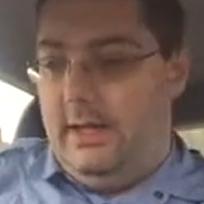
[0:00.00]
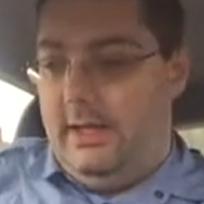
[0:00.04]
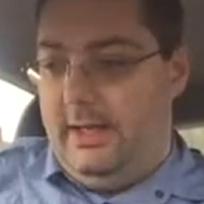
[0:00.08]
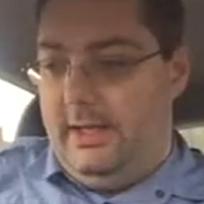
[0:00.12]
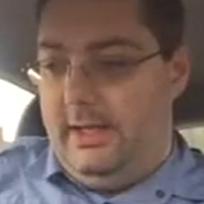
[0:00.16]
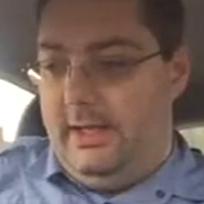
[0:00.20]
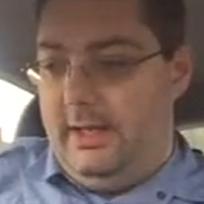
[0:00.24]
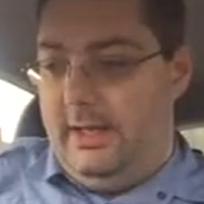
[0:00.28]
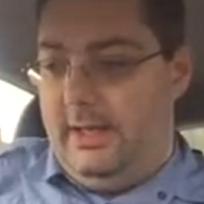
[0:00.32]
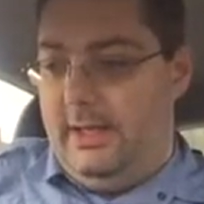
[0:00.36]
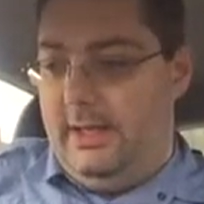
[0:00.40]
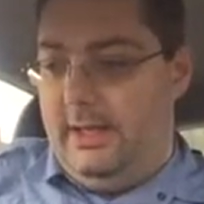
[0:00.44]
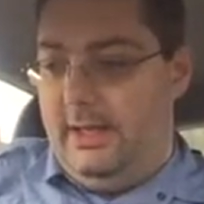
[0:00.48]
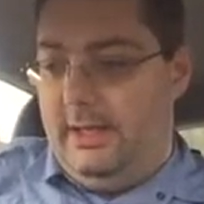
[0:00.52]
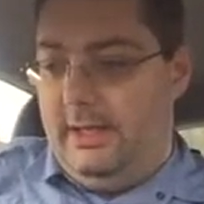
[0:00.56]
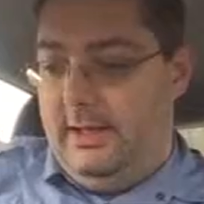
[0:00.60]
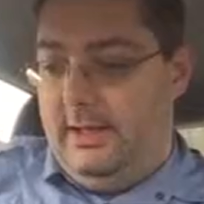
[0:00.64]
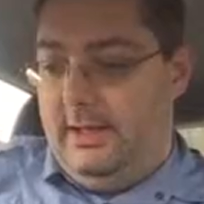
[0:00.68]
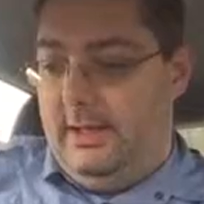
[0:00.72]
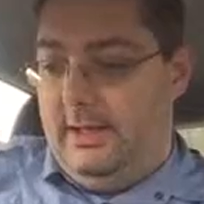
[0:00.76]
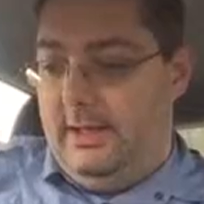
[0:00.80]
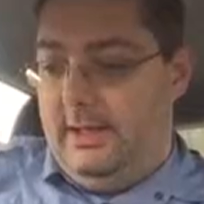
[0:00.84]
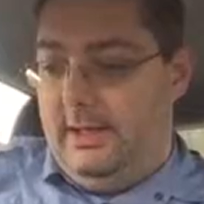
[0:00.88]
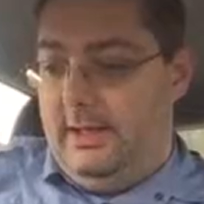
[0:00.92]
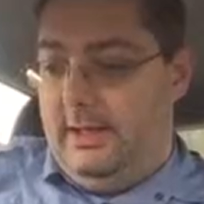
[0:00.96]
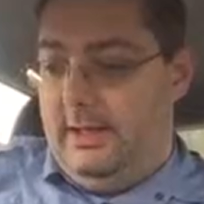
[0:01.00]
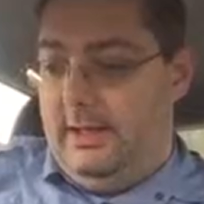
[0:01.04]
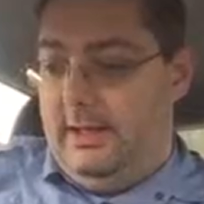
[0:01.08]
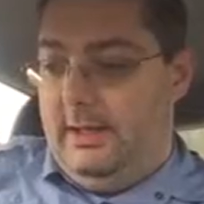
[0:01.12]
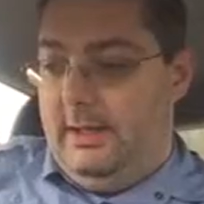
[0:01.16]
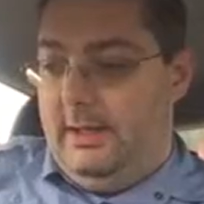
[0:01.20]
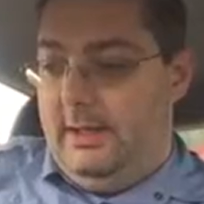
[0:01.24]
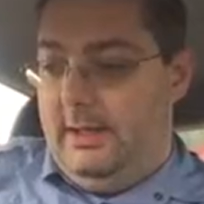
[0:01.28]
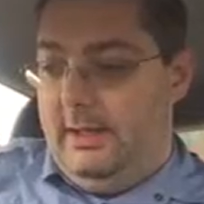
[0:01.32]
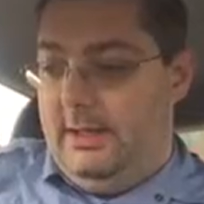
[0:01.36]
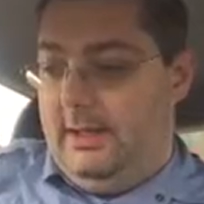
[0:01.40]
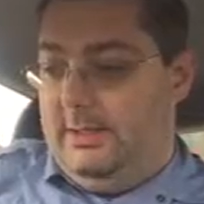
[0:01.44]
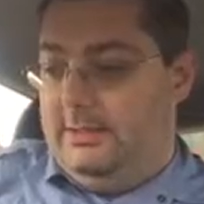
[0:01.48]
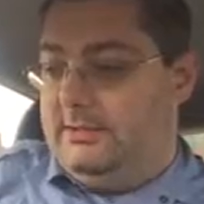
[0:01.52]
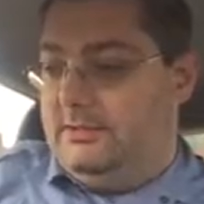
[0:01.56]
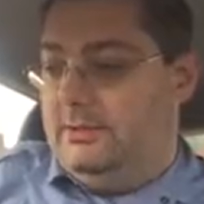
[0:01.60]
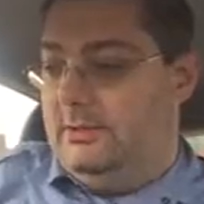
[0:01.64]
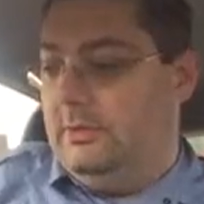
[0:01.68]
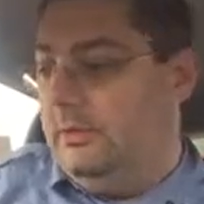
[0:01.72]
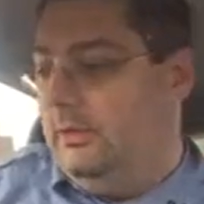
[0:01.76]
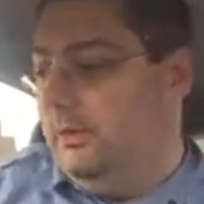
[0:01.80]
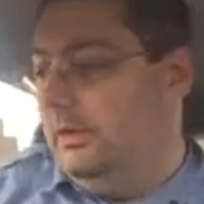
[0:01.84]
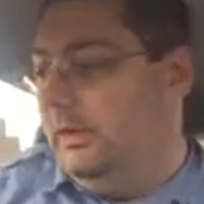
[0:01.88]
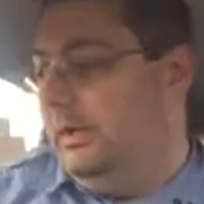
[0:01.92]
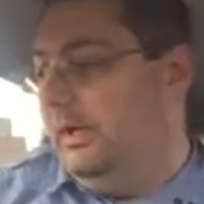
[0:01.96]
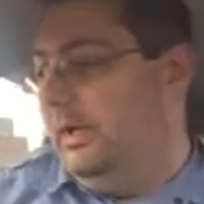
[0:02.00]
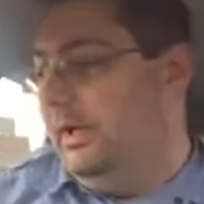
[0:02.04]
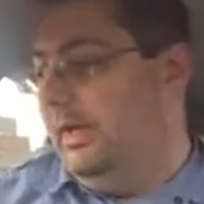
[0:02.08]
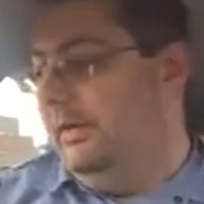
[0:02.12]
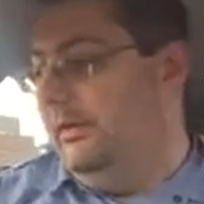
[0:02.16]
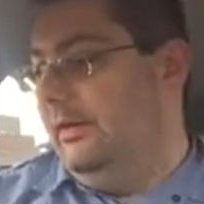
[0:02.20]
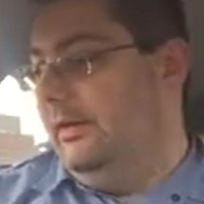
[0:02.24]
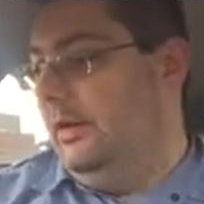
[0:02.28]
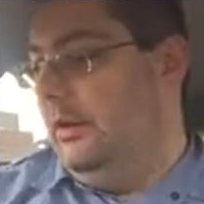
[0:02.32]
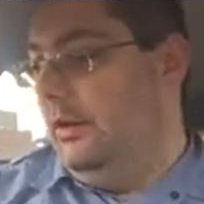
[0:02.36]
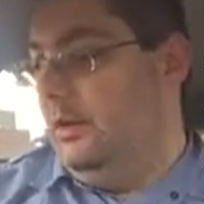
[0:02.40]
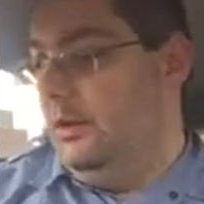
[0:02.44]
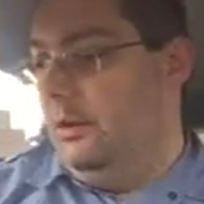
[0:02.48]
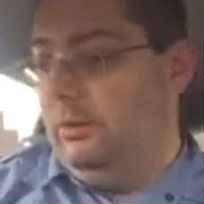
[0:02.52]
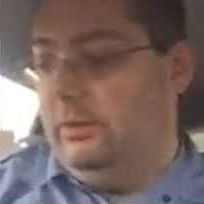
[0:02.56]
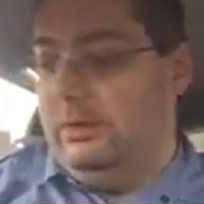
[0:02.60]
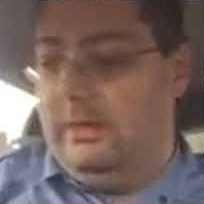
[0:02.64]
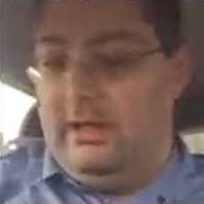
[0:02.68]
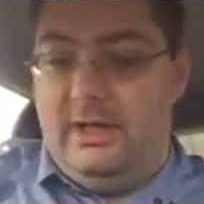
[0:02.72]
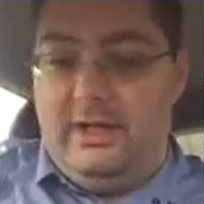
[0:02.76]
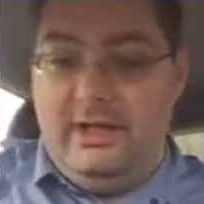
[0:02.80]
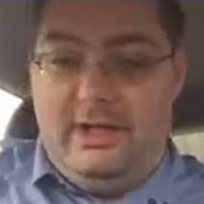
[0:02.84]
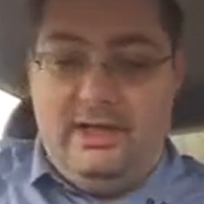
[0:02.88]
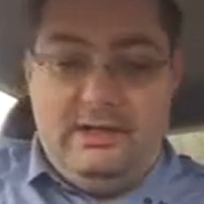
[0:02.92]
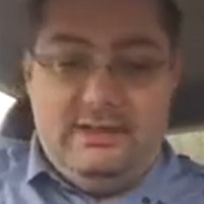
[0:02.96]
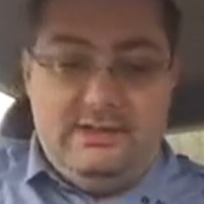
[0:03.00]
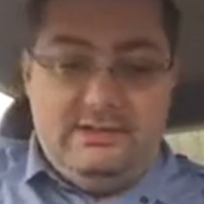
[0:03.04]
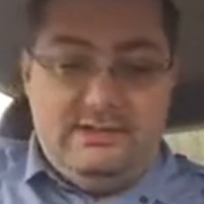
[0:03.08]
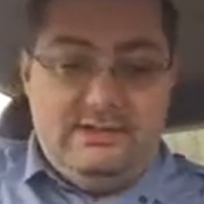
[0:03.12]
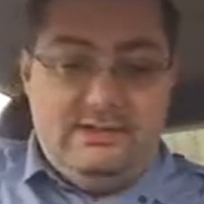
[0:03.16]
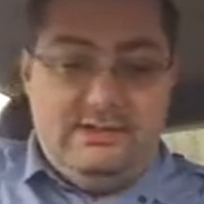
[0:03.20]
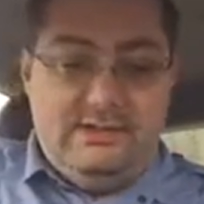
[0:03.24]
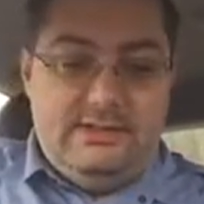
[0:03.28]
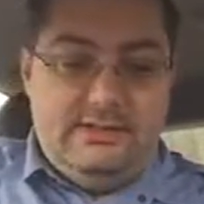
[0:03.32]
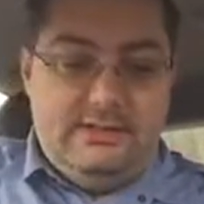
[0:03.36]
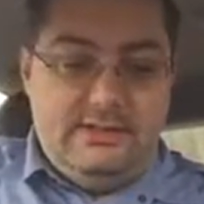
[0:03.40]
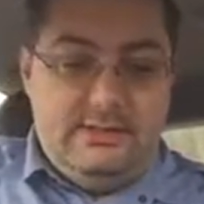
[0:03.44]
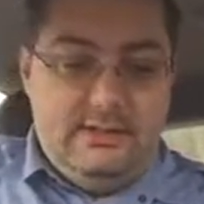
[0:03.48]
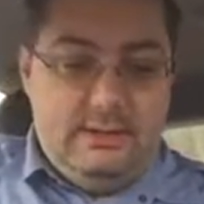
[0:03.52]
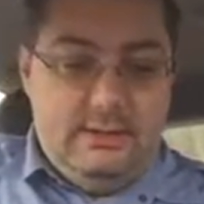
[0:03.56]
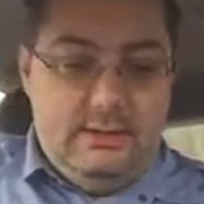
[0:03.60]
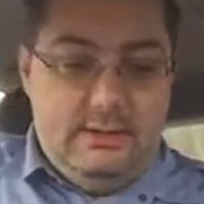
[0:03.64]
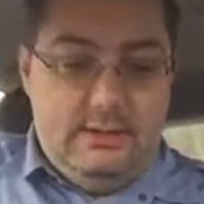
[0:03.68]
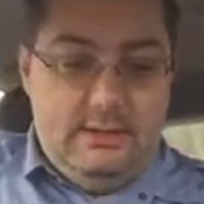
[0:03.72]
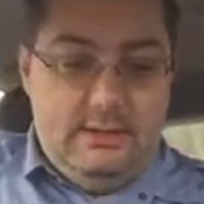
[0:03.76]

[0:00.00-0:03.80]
It's got the auto lights,